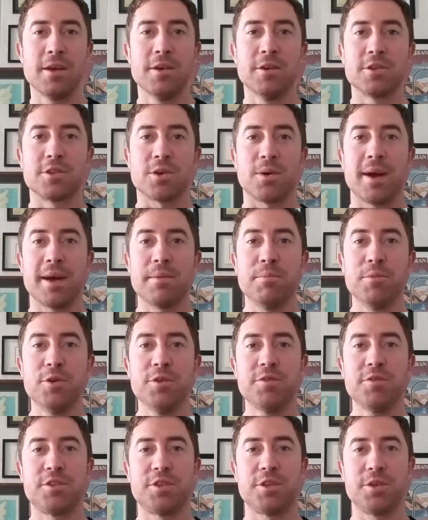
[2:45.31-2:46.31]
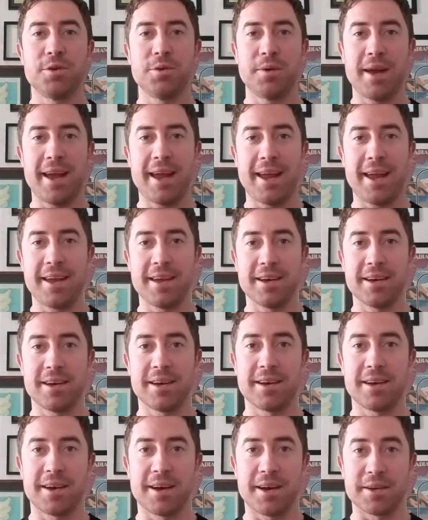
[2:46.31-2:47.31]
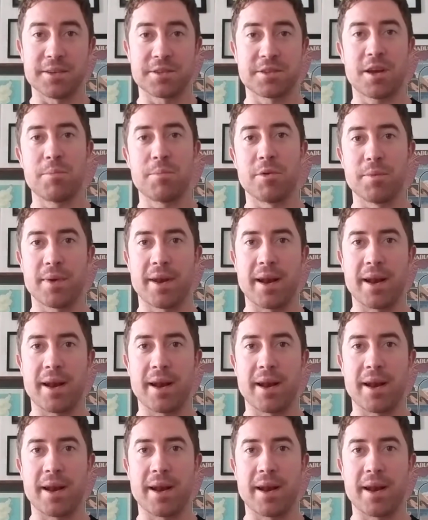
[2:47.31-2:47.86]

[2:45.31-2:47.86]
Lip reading: So I had moved to a suburb,